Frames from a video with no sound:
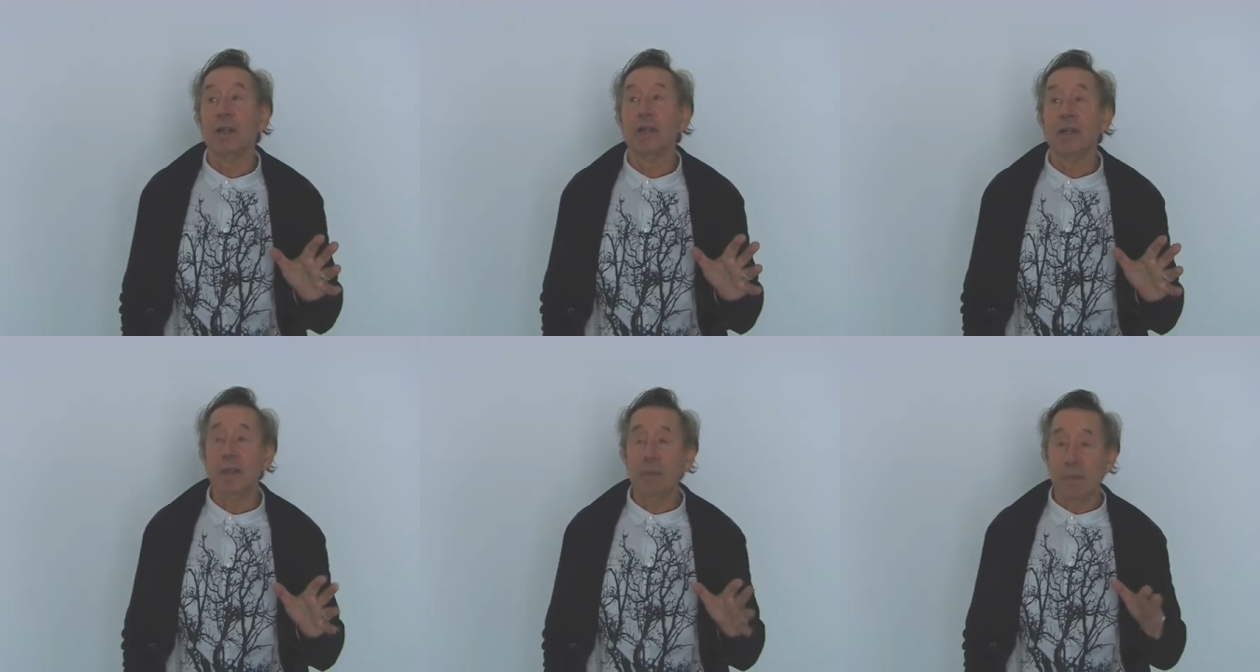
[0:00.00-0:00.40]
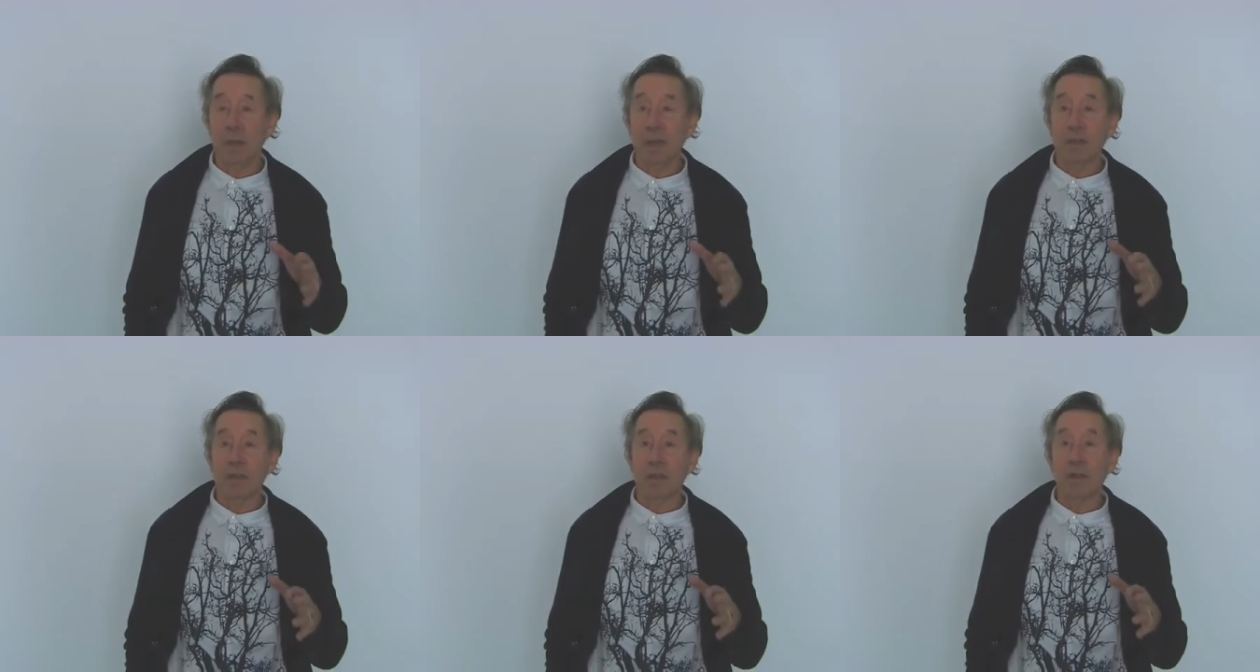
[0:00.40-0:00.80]

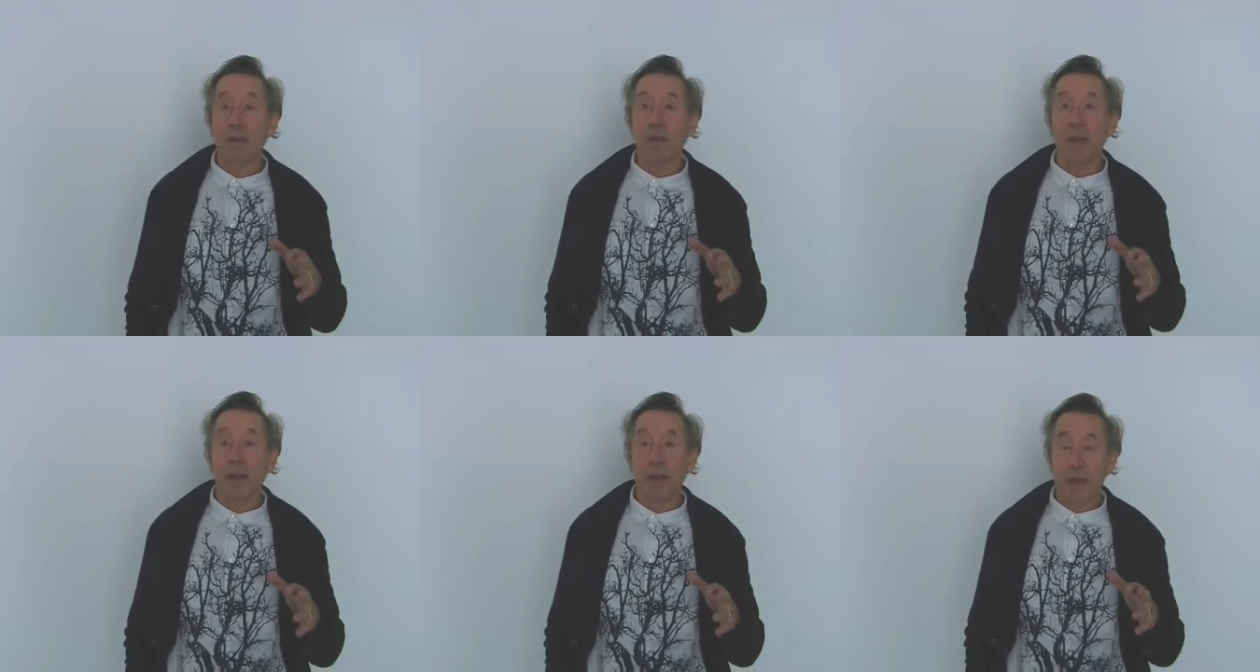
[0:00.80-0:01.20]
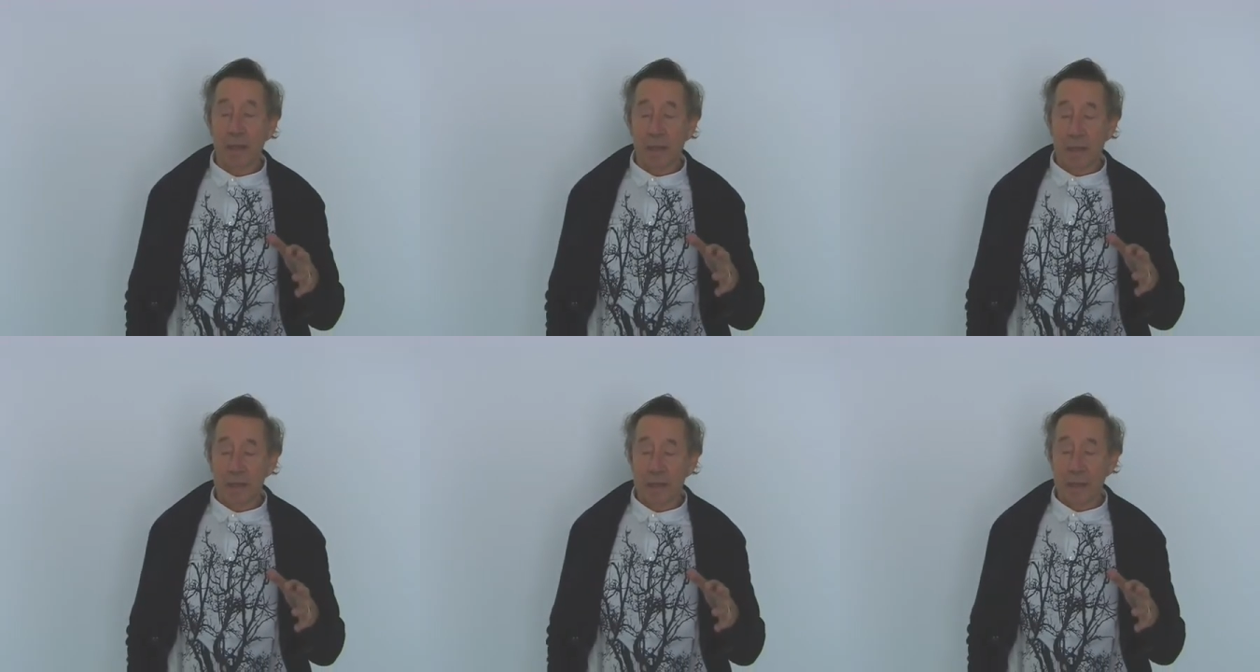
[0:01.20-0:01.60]

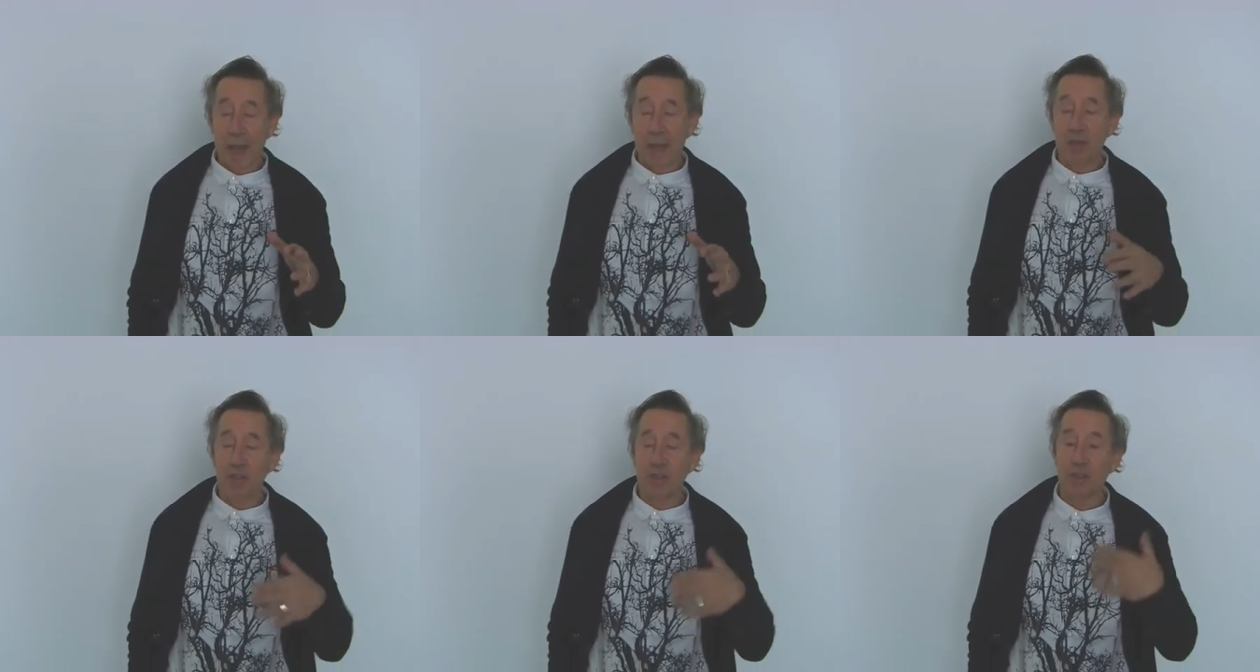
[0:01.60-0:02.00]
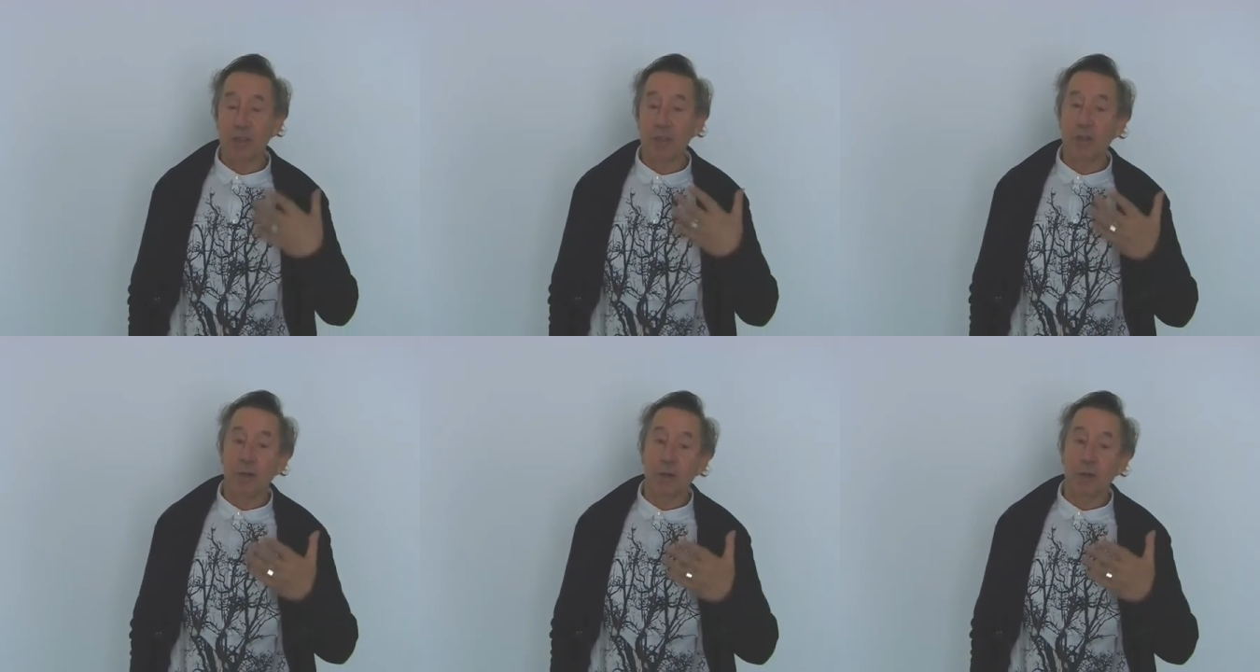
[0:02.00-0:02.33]
dematerialization